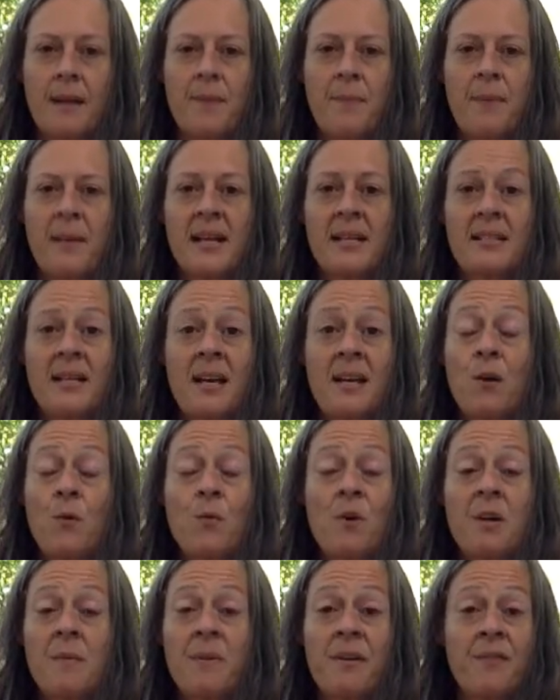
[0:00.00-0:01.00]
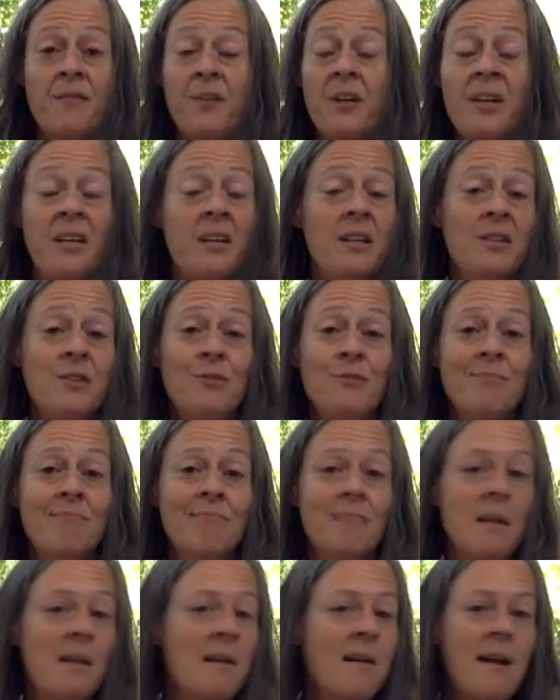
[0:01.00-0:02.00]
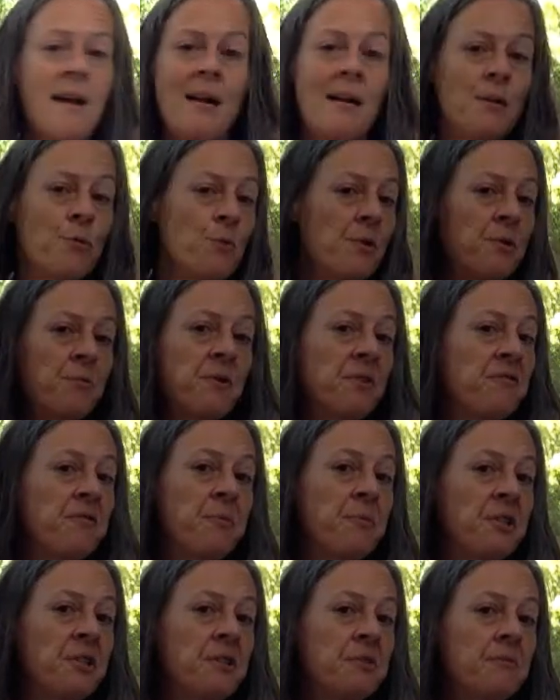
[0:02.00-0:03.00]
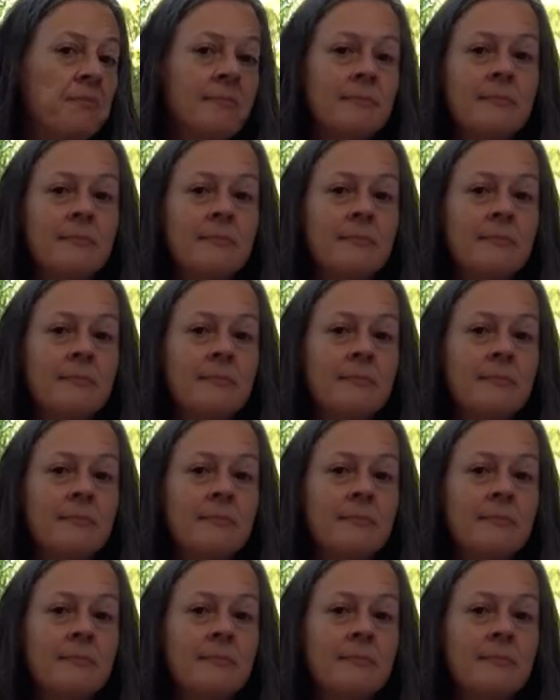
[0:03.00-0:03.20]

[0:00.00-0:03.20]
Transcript: Because I don't want to be afraid of you. I don't want to run from you.